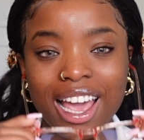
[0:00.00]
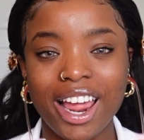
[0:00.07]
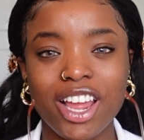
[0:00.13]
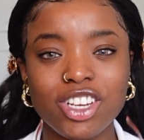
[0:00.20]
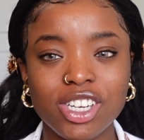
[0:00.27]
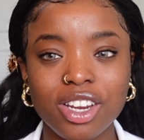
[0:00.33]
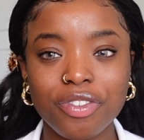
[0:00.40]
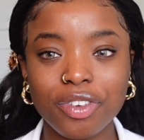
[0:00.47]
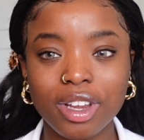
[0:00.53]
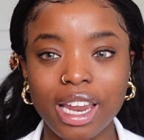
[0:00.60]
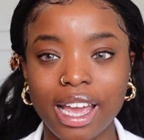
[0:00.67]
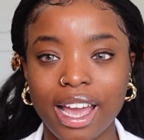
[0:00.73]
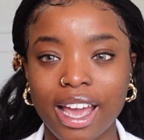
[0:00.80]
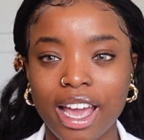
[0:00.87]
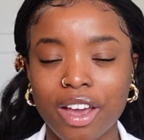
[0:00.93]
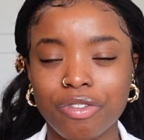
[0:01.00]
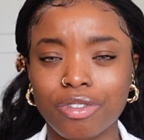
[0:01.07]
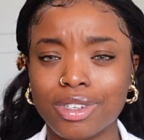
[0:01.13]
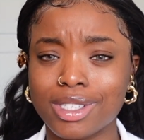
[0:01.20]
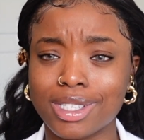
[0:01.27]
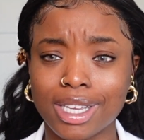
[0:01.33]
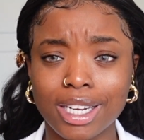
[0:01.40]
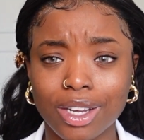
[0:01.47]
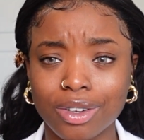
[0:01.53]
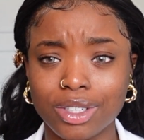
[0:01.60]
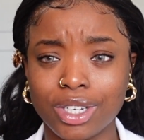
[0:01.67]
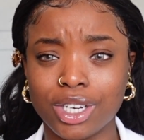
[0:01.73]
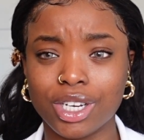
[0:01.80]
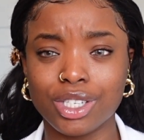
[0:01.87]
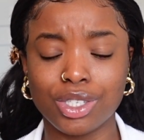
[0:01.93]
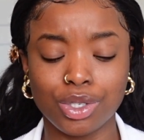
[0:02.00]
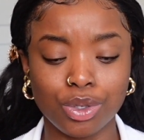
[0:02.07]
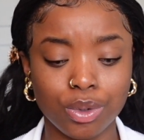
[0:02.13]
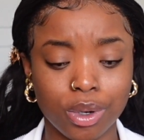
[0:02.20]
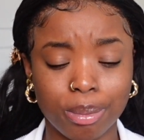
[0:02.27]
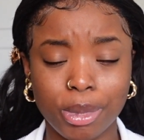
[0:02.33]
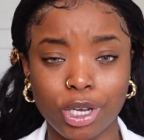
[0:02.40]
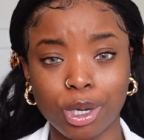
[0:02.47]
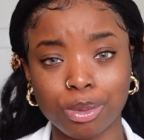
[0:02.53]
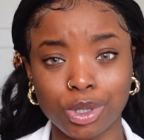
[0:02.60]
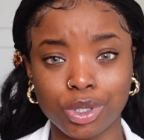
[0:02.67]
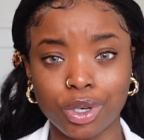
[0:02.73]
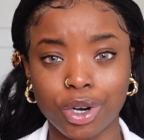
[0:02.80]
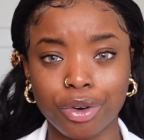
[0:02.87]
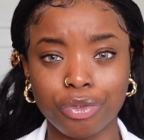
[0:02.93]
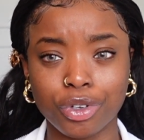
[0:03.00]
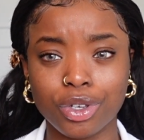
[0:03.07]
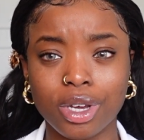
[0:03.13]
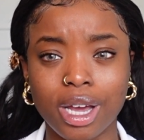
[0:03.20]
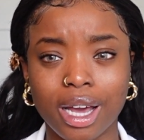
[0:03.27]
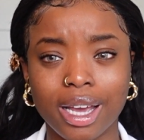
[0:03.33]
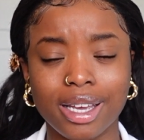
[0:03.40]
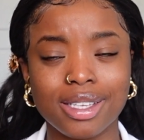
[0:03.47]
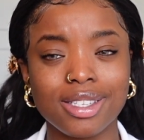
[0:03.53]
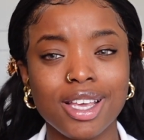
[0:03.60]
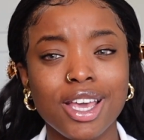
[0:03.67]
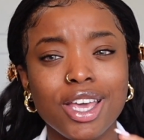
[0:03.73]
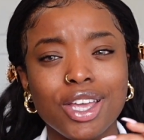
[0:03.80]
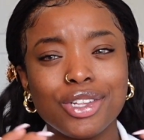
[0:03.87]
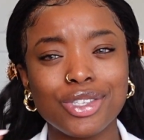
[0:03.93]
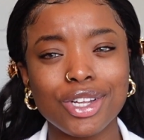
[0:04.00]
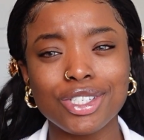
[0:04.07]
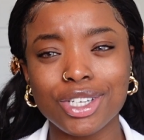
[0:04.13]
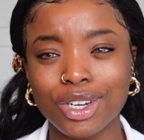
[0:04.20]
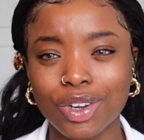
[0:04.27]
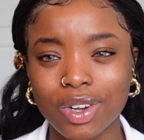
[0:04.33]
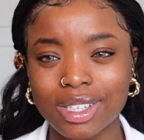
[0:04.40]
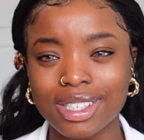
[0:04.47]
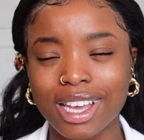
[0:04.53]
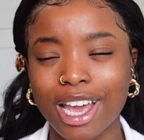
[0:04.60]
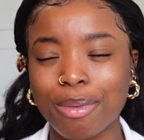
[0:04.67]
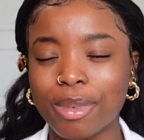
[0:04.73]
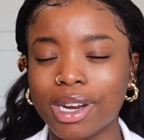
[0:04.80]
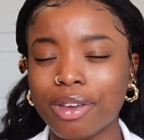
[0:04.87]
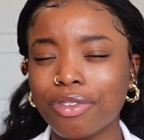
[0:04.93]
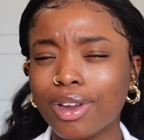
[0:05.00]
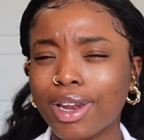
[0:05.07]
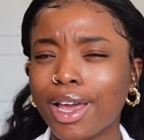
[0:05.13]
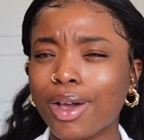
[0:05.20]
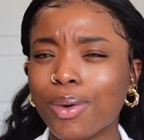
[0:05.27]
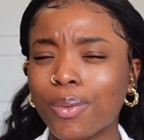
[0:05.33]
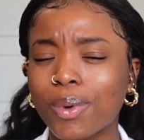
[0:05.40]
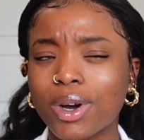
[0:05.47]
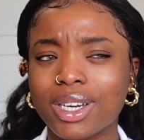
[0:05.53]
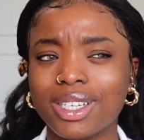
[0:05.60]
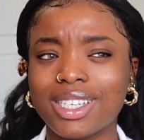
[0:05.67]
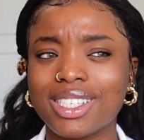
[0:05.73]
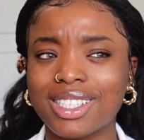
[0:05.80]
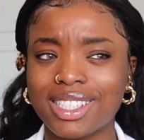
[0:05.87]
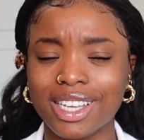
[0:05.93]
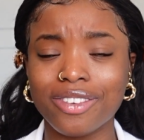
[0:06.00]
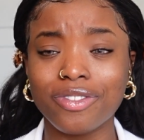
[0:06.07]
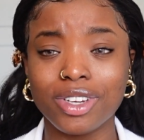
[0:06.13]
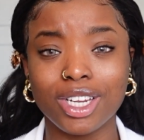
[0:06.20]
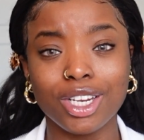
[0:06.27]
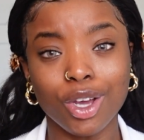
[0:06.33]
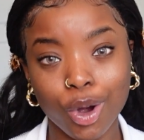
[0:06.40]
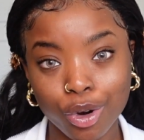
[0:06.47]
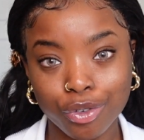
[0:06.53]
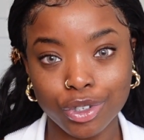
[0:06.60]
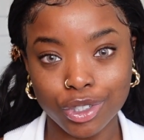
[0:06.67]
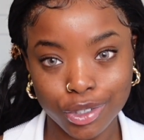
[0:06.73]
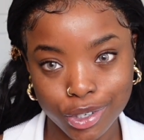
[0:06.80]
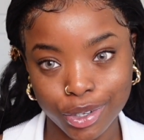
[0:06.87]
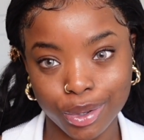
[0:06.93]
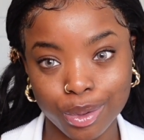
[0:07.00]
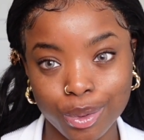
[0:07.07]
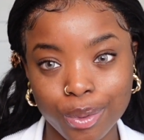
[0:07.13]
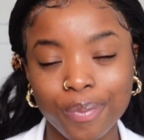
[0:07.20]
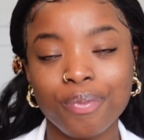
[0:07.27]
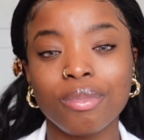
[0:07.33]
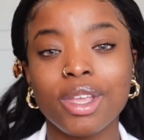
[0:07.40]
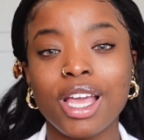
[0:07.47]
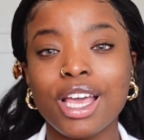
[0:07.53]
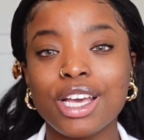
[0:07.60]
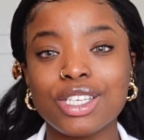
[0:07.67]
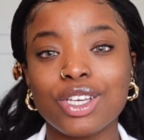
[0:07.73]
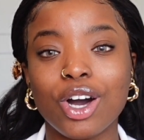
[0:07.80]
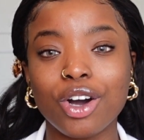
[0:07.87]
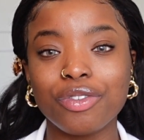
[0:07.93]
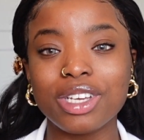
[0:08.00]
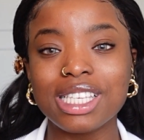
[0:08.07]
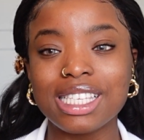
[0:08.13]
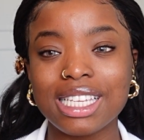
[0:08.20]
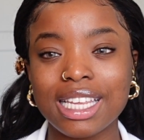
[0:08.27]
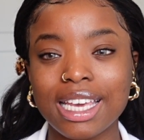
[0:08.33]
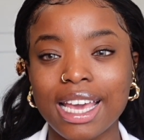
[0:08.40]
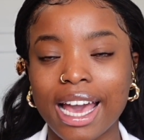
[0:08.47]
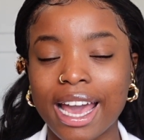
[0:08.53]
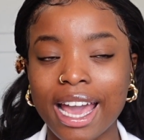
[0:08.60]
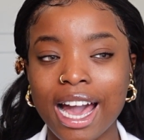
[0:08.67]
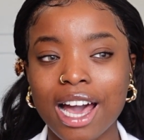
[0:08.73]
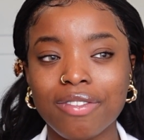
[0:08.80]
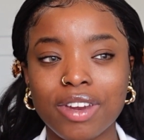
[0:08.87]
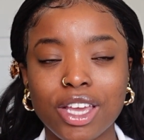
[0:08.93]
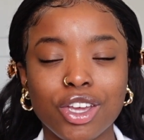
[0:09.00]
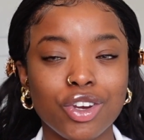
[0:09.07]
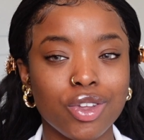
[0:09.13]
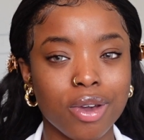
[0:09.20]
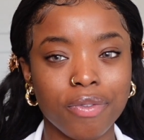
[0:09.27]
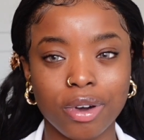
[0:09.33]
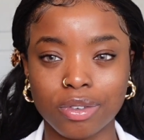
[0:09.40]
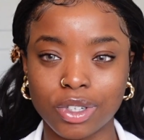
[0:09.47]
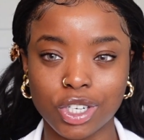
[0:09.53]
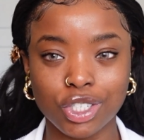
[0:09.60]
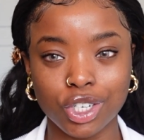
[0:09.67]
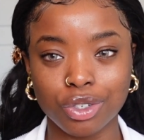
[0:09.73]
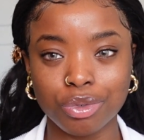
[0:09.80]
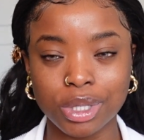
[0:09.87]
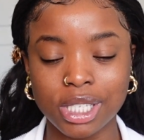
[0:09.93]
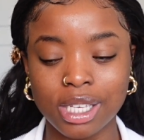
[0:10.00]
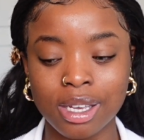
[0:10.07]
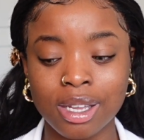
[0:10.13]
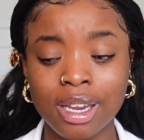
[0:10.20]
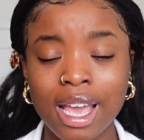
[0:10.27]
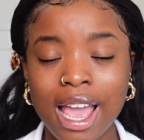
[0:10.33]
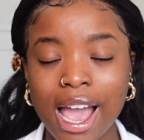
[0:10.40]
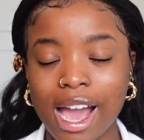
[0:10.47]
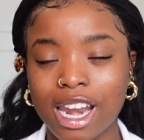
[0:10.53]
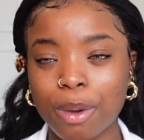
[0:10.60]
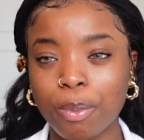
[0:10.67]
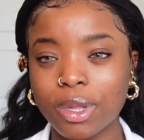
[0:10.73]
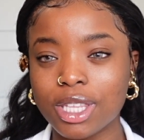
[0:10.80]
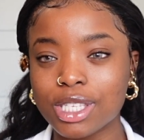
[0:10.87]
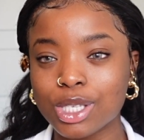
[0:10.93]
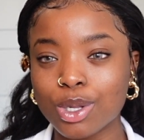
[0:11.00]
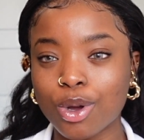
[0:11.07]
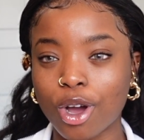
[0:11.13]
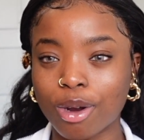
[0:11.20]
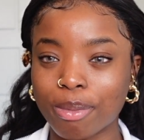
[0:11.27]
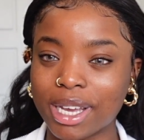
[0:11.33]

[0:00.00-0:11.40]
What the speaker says: I actually feel like I haven't sat down here to do a makeup tutorial for you guys in such a long time, and I feel like one is definitely overdue. So obviously I have like a new foundation routine, and I put this look on